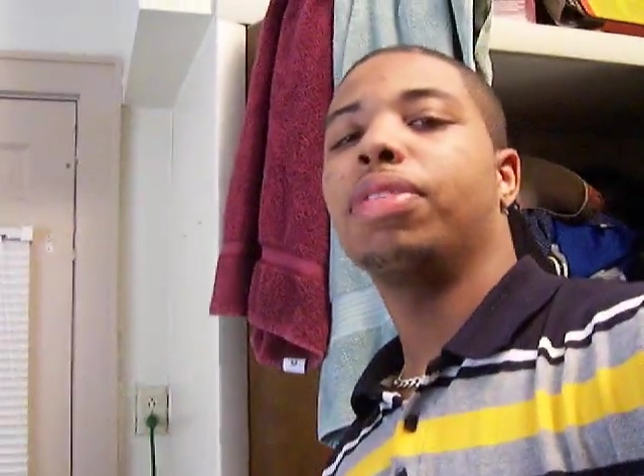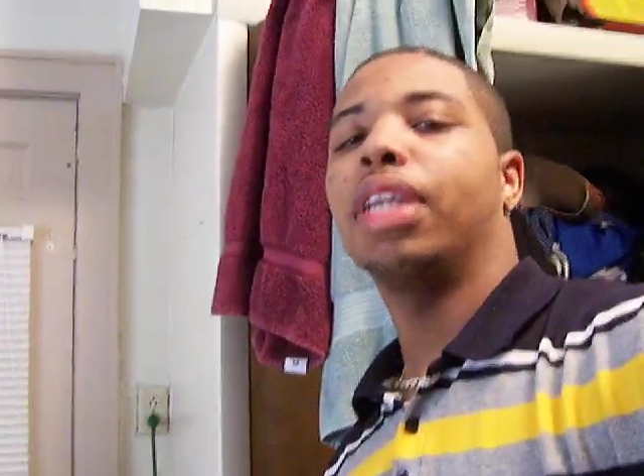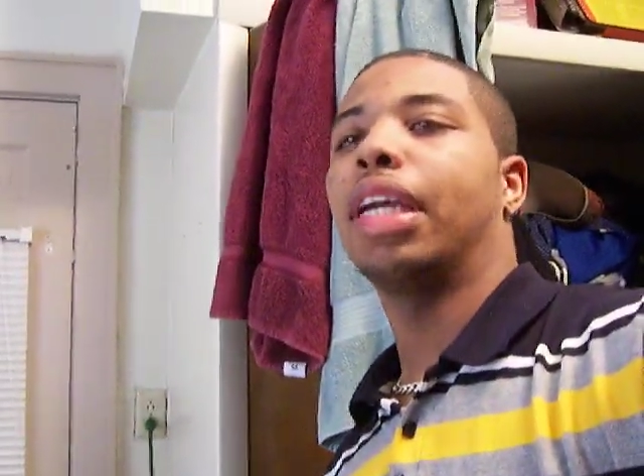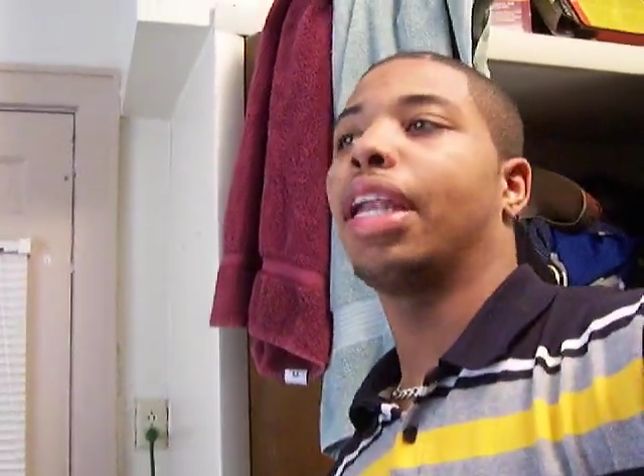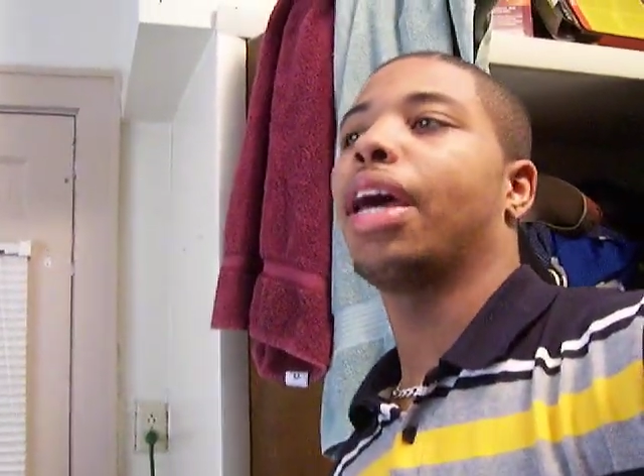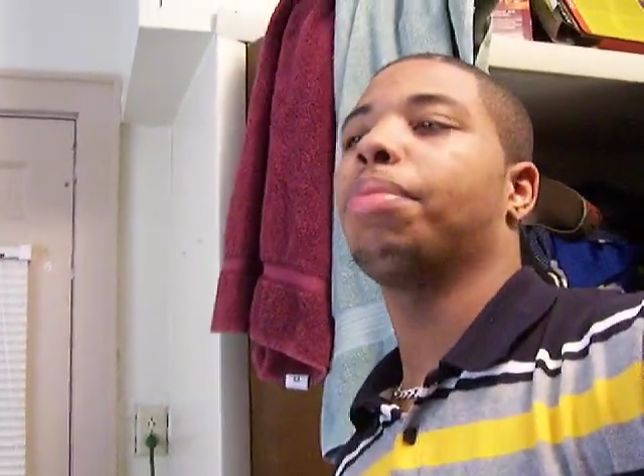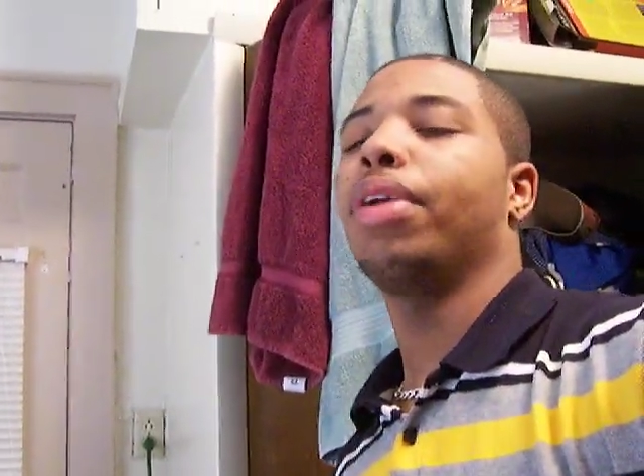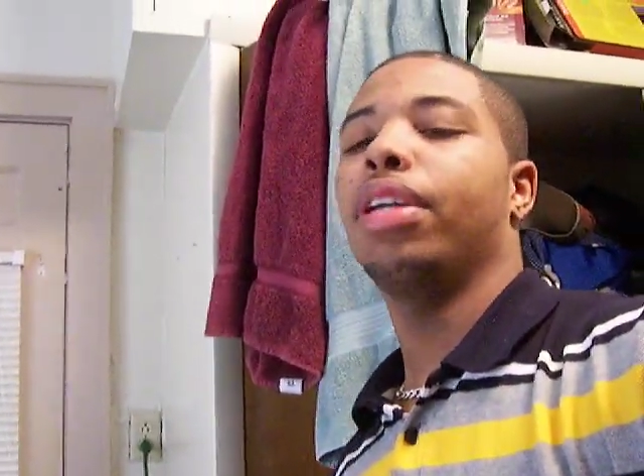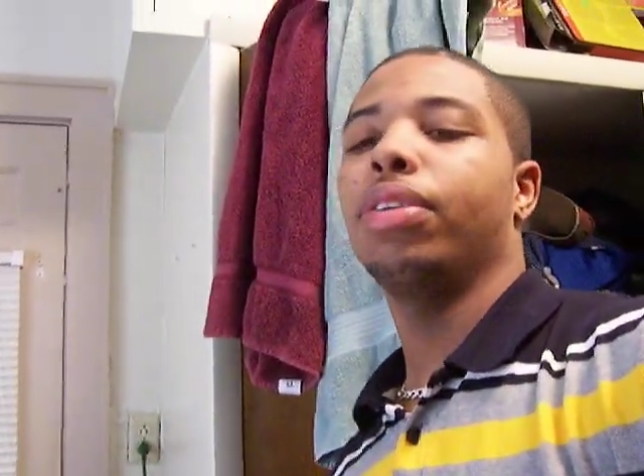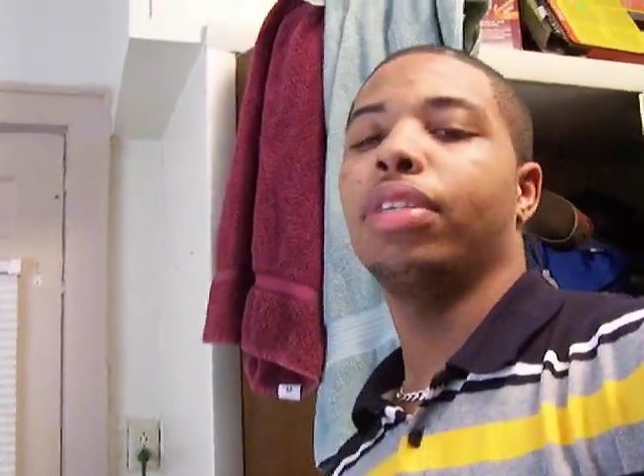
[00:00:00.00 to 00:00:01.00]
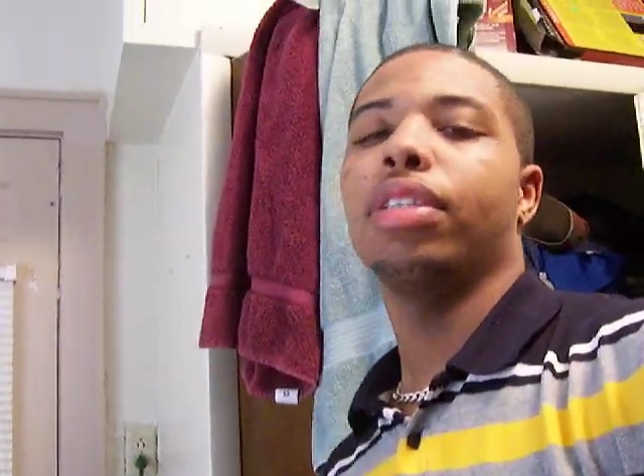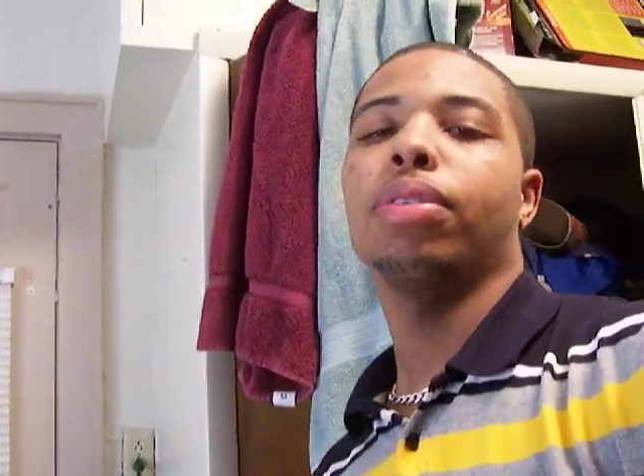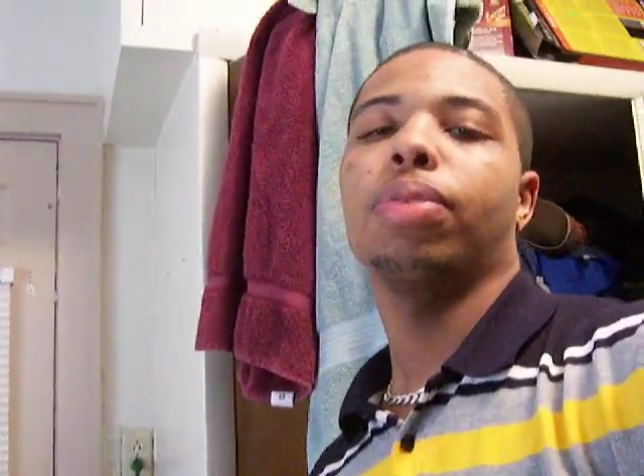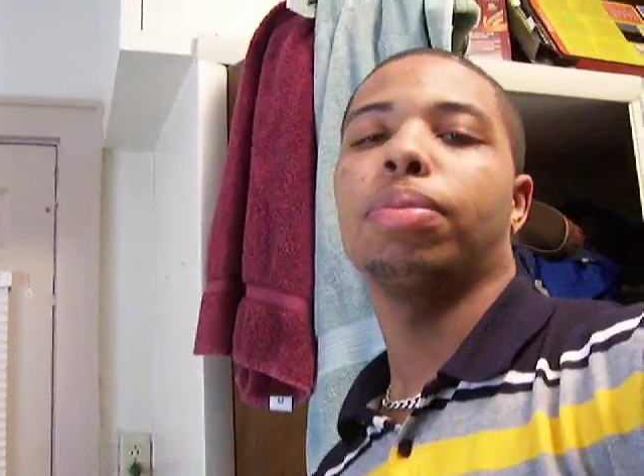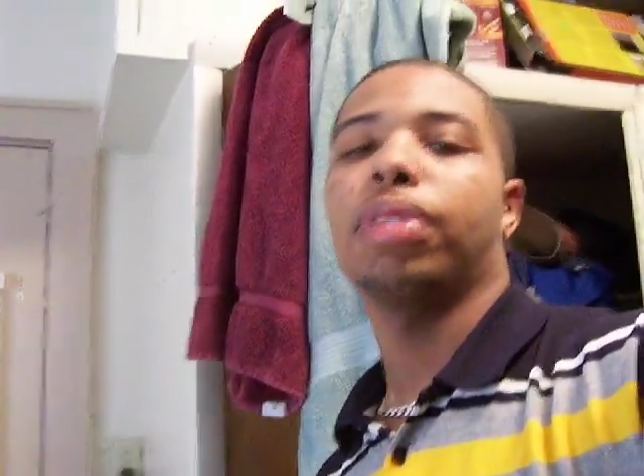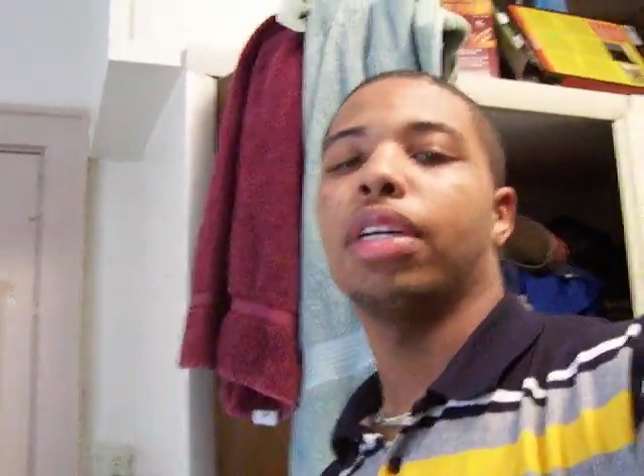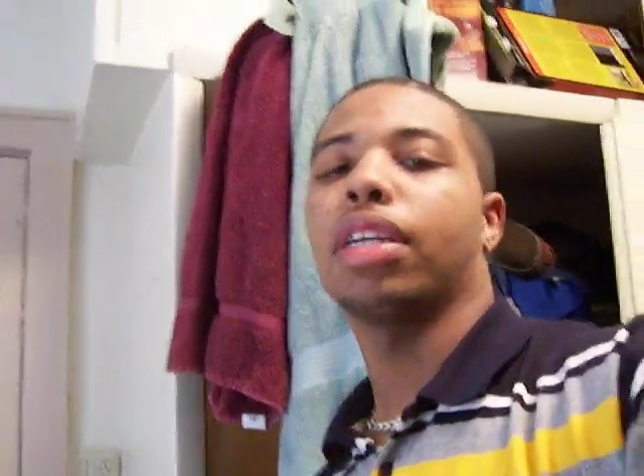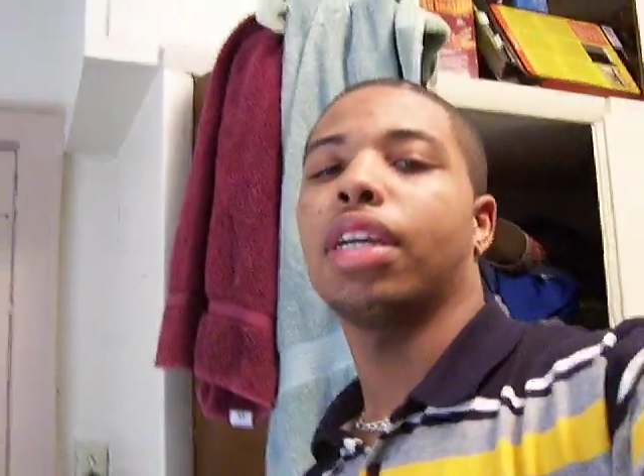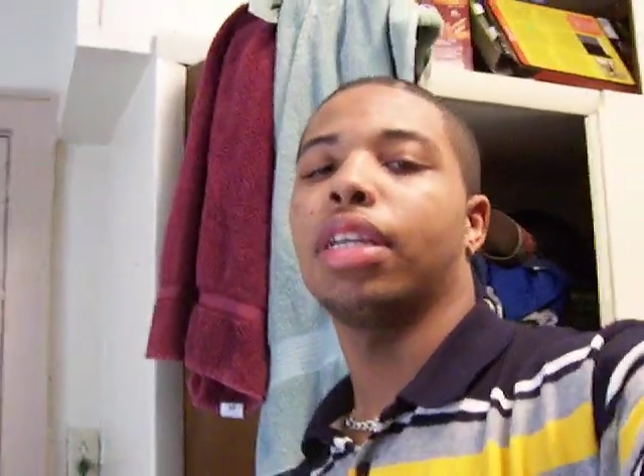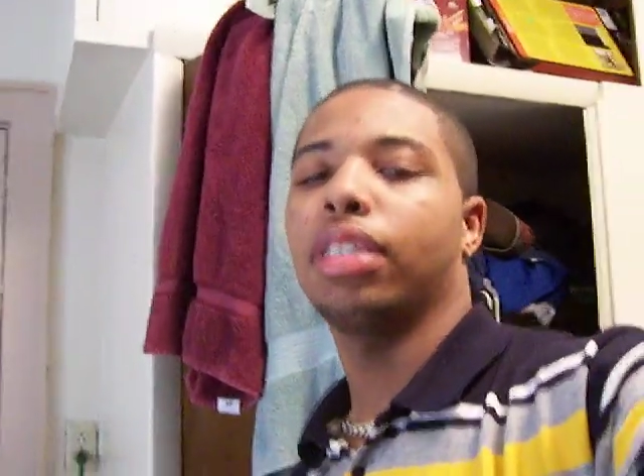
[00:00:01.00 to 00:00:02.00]
and I'm entering the reptile
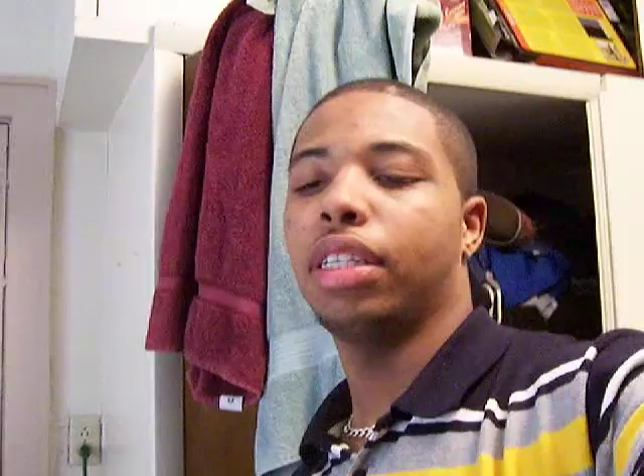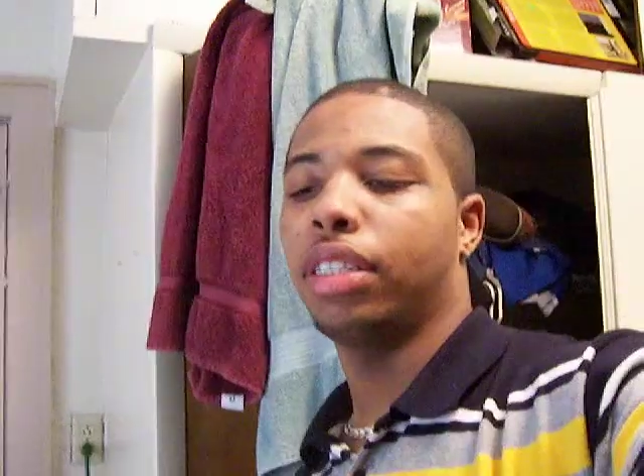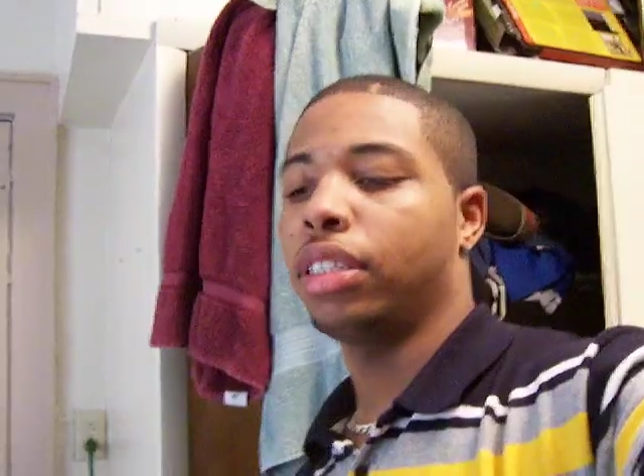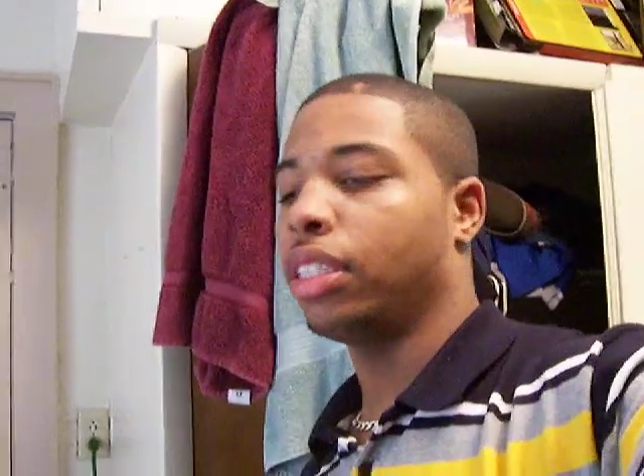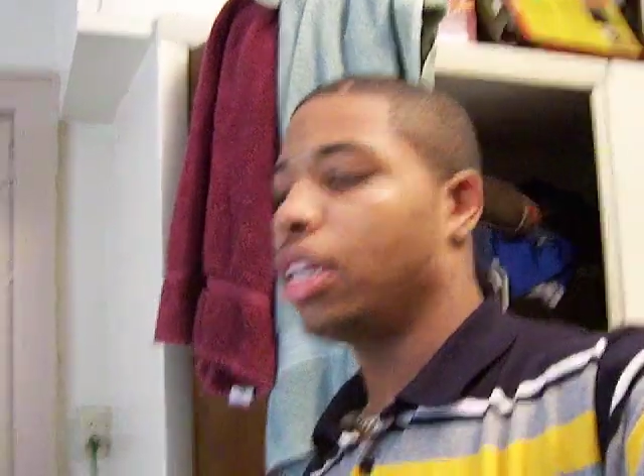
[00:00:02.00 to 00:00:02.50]
contest.